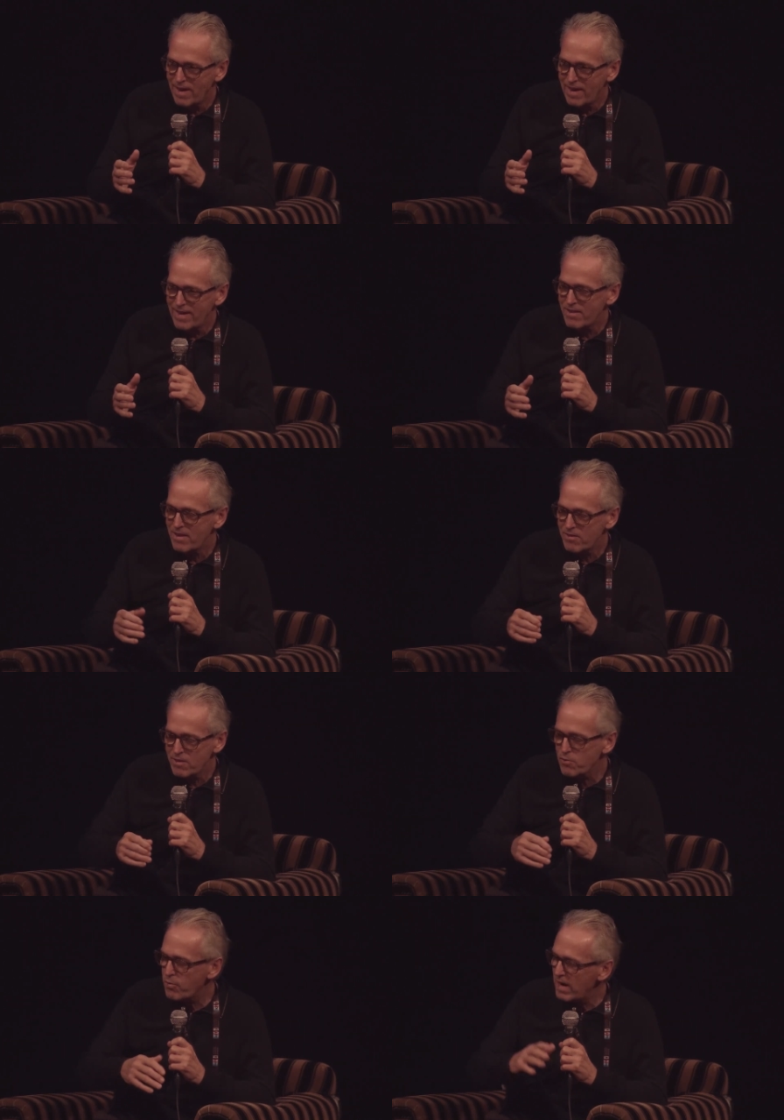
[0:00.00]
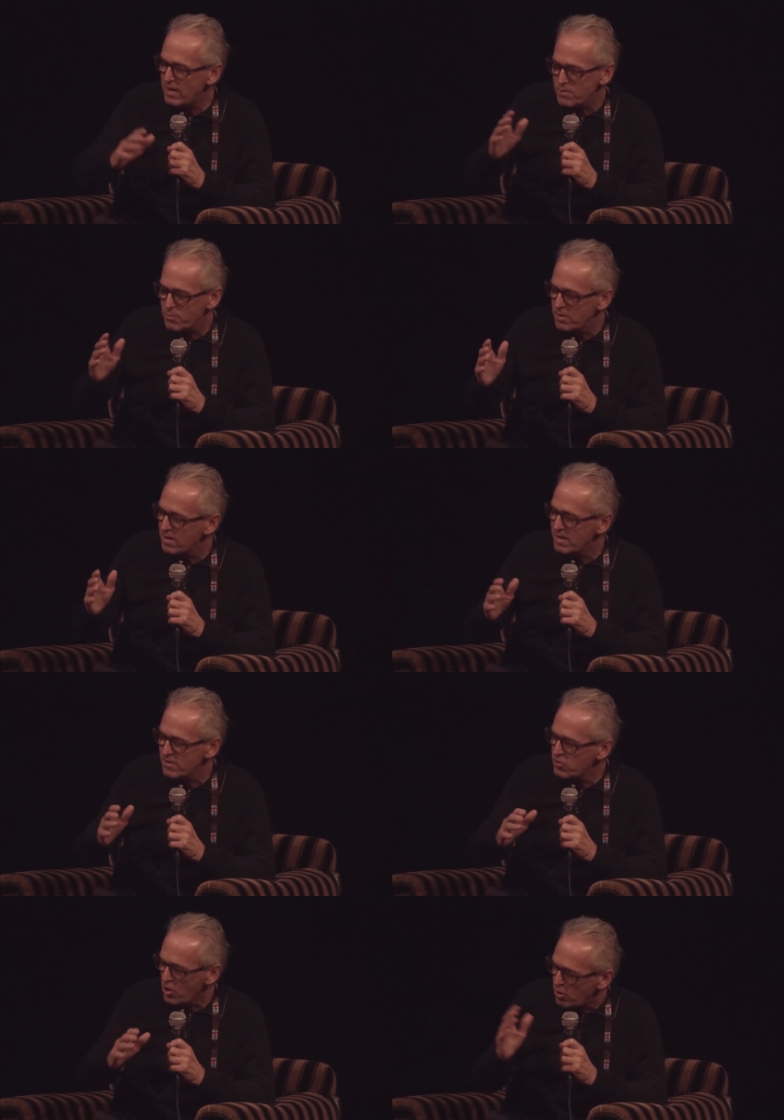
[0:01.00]
and the trials were a
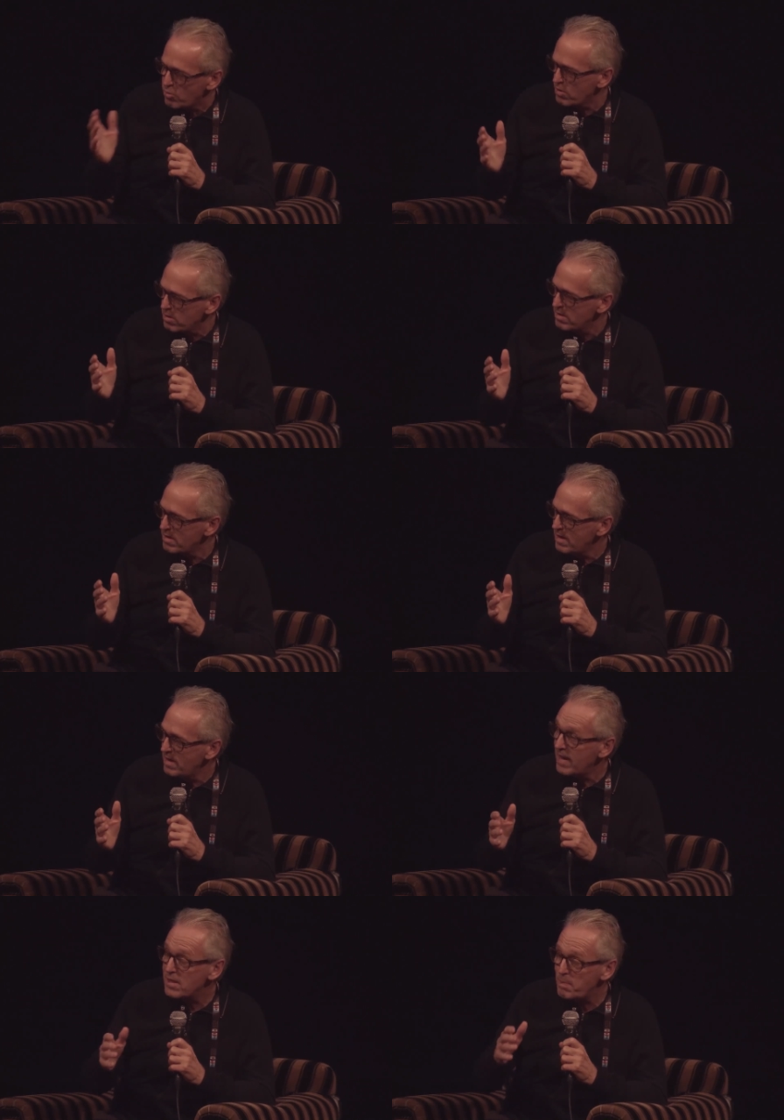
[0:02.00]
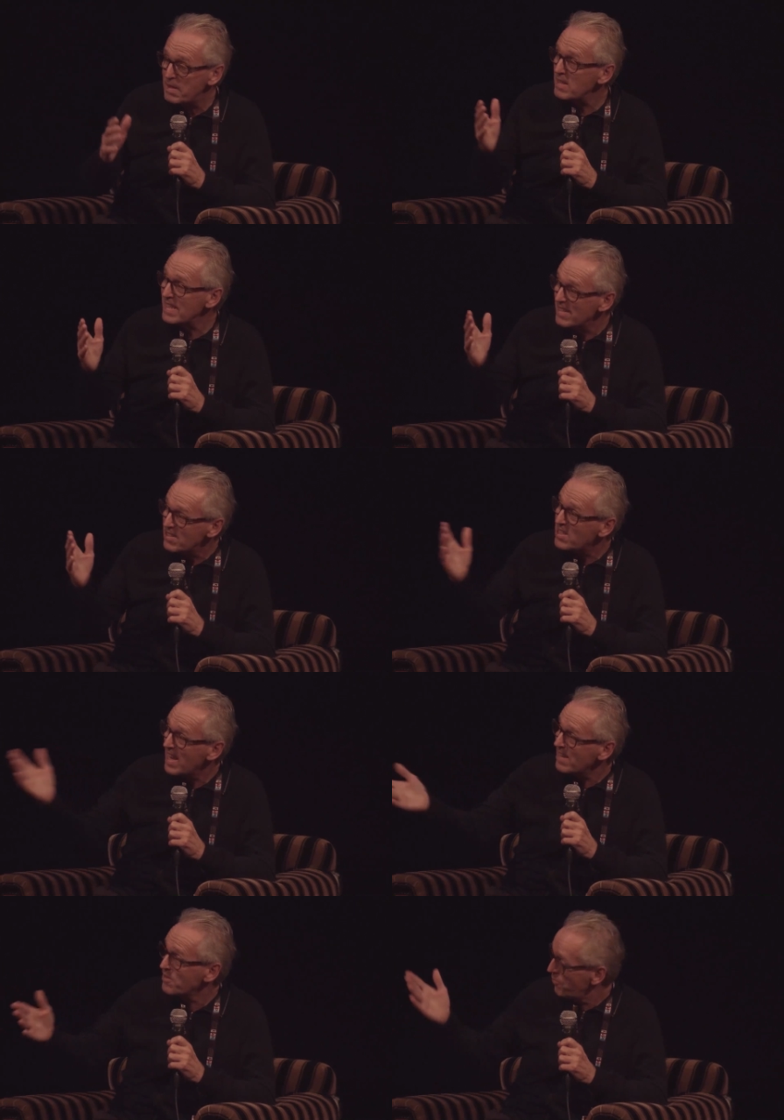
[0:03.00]
joke, especially the
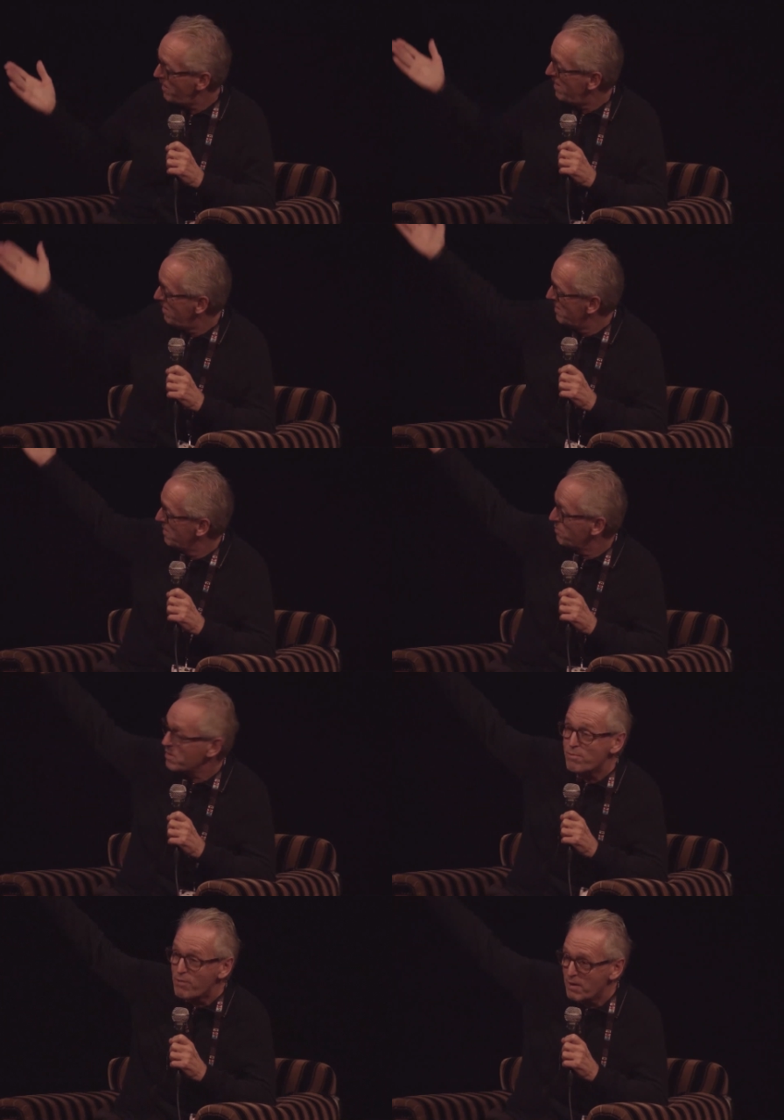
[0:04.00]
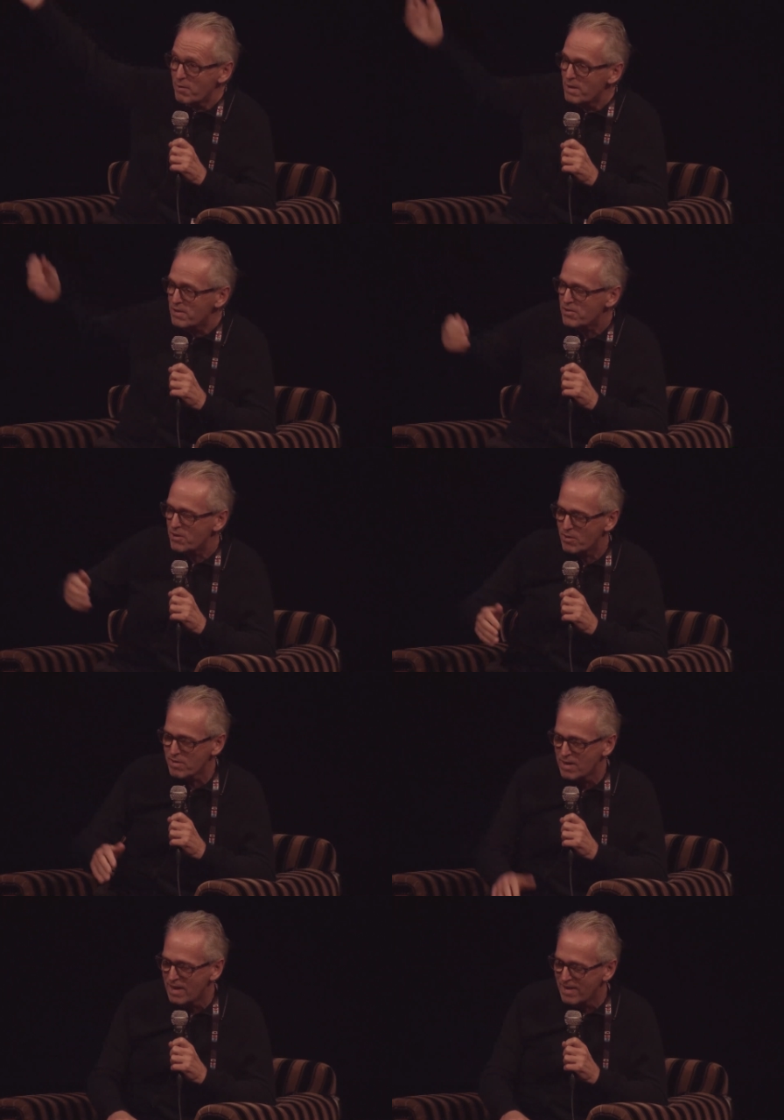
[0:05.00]
second trial. It was very well
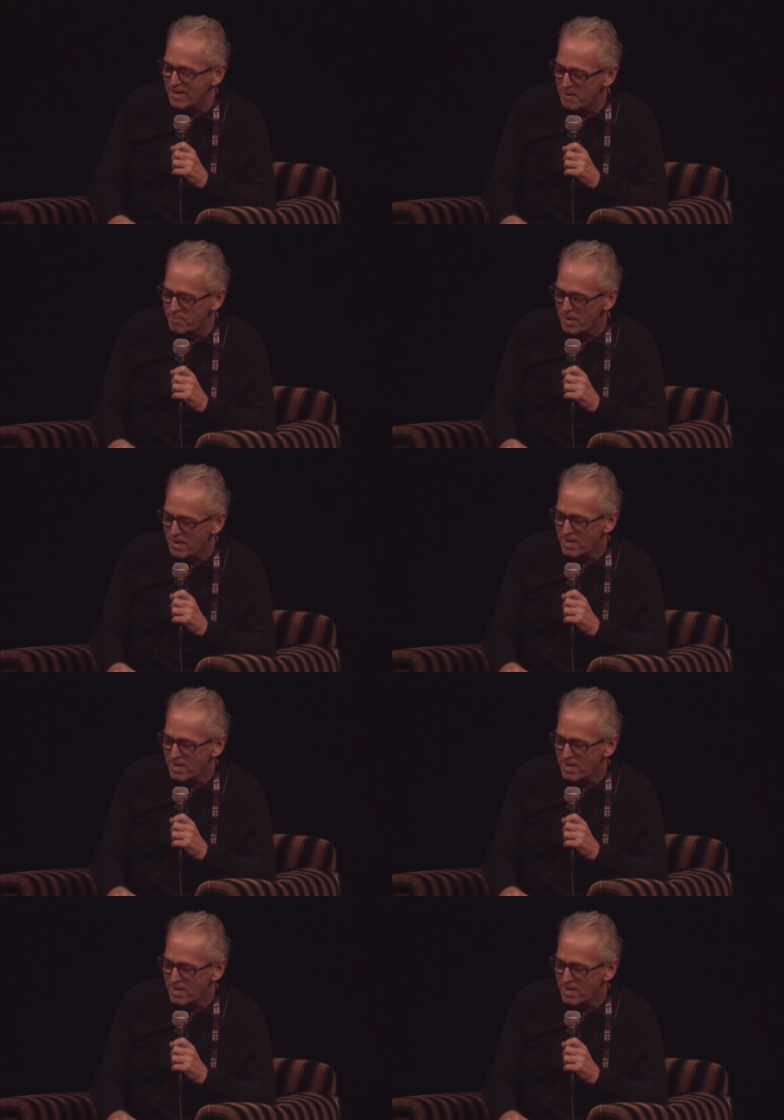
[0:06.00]
shown. Um,